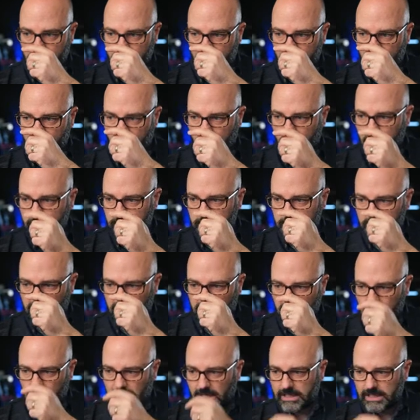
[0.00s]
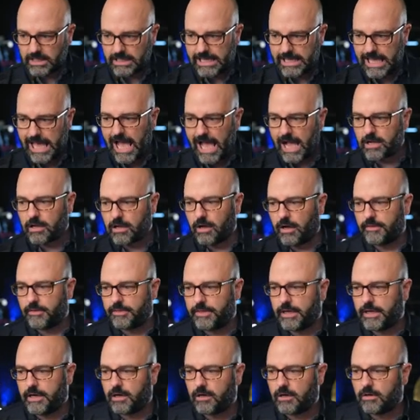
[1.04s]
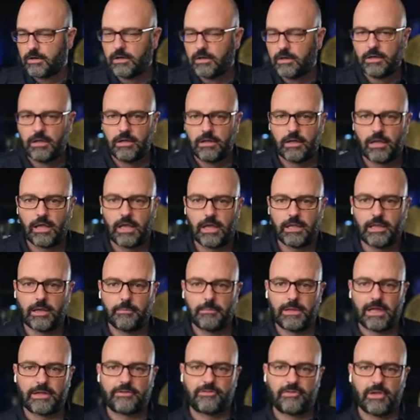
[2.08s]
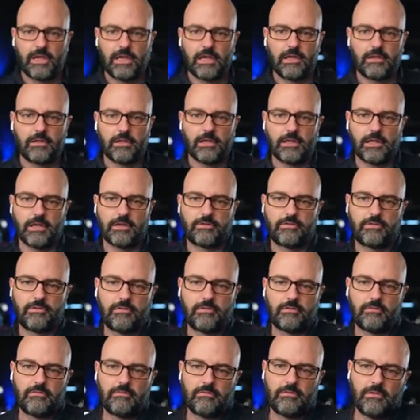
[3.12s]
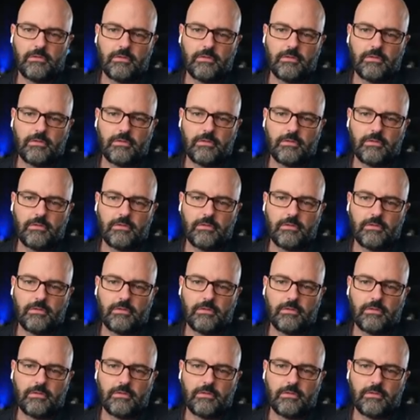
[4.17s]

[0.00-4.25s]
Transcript: You know, there's a lot of GAC on there, and I'm not saying that it's